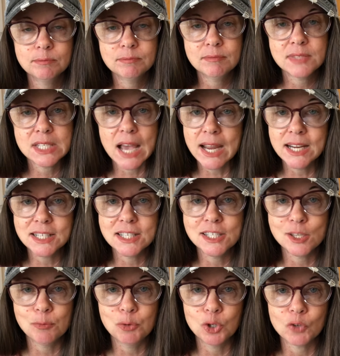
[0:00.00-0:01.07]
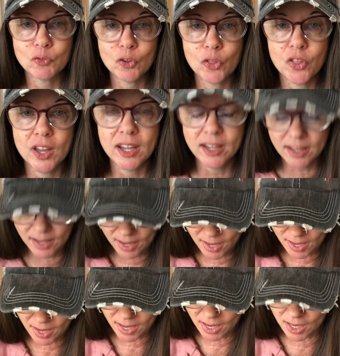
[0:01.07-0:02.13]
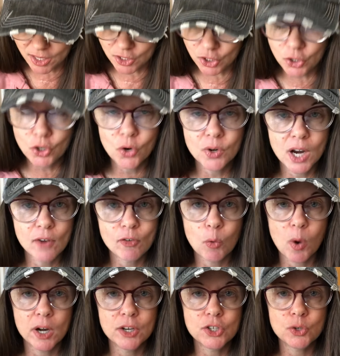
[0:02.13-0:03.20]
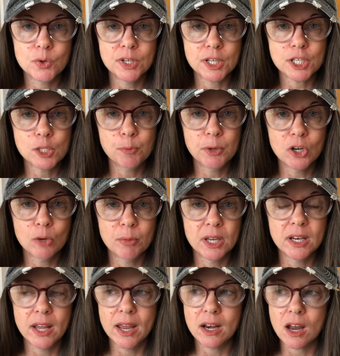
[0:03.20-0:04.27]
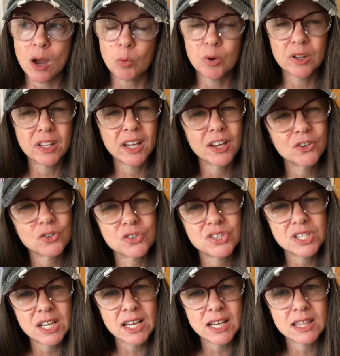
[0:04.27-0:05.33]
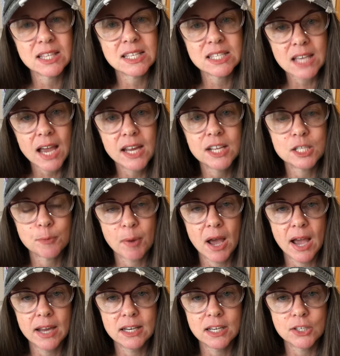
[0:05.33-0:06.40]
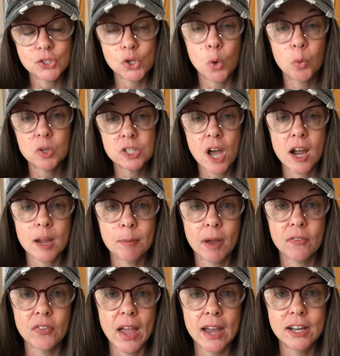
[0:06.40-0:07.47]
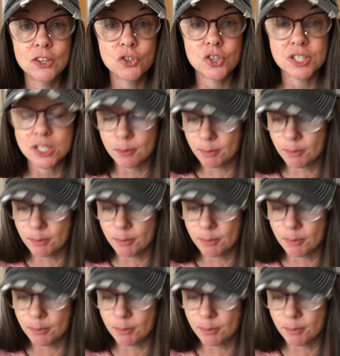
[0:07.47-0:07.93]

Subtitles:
science is a beautiful thing, and you don't ever want to do an experiment and not really understand the science behind it. So we'll talk about that in just a